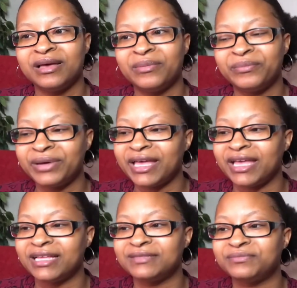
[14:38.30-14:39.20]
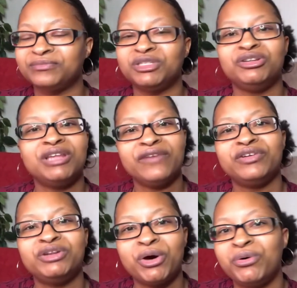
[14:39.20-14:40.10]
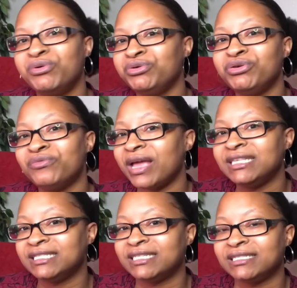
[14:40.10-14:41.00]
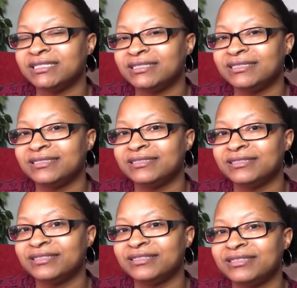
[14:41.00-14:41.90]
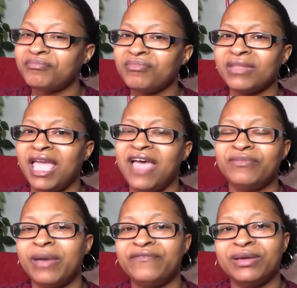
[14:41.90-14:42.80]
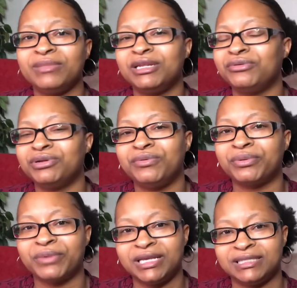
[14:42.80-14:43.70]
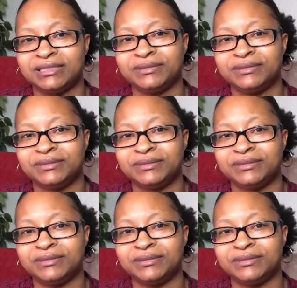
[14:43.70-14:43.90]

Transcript: But you never know who you raising. Half of my family don't know what I'm raising.